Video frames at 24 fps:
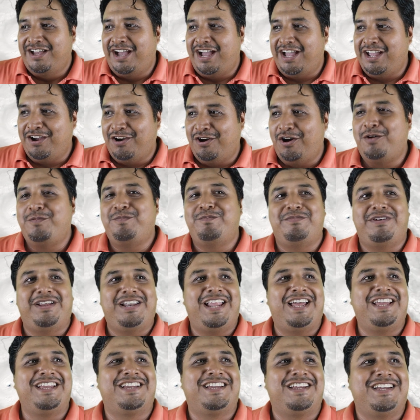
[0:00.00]
I hope,
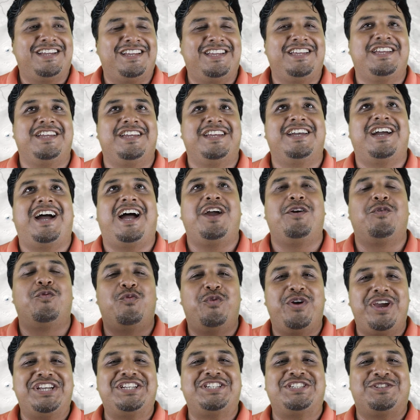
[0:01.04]
like, I
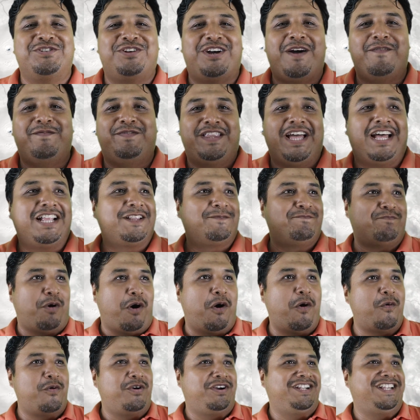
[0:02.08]
wish to have that
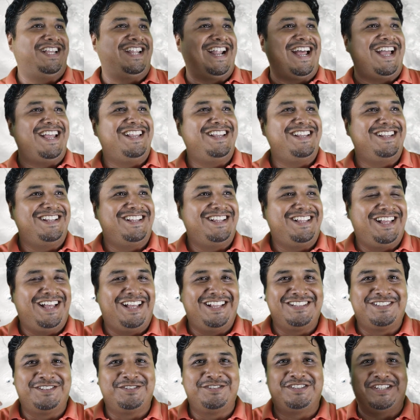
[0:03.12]
power that I,
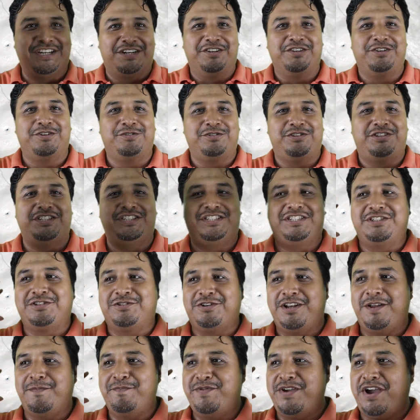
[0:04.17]
uh, to tell you this is
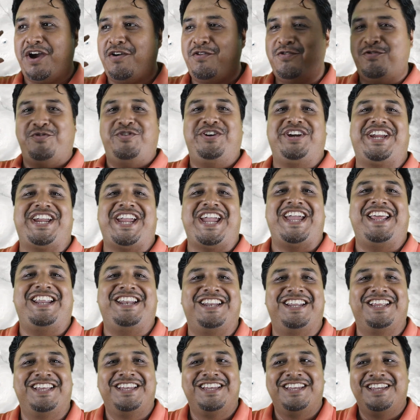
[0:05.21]
going to be a
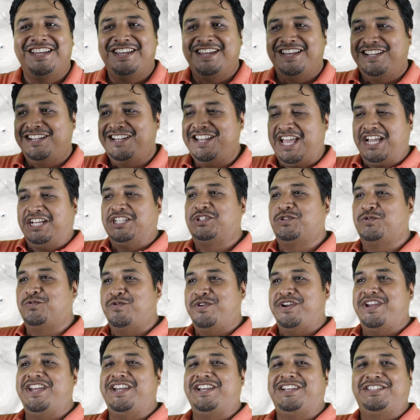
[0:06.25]
hurricane next
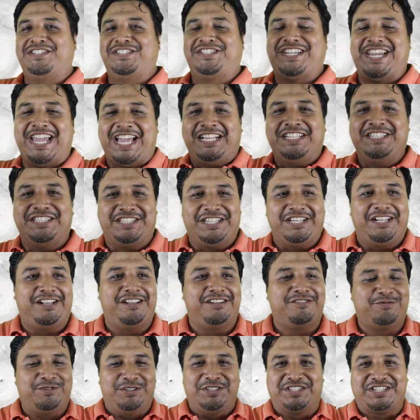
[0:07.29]
week,
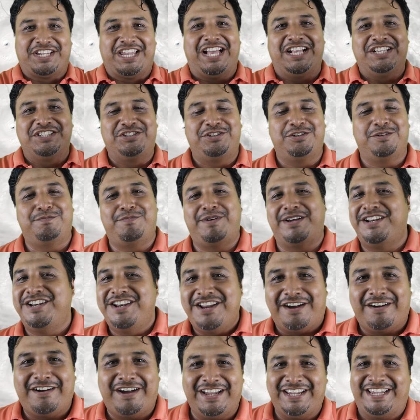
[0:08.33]
cancel, reschedule, but
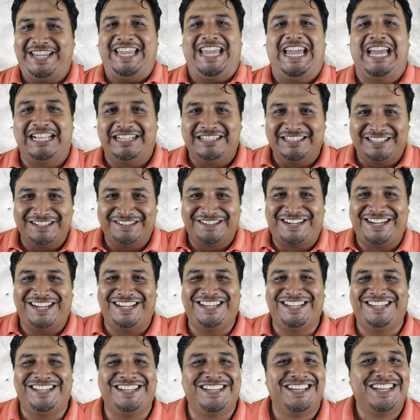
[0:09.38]
no, I can't,
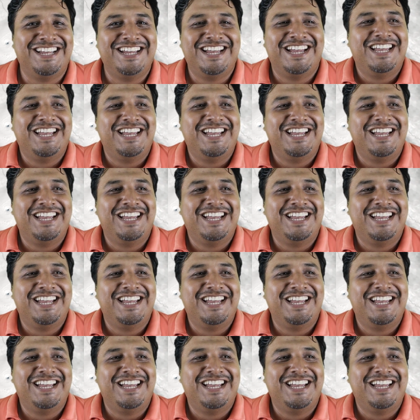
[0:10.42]
okay?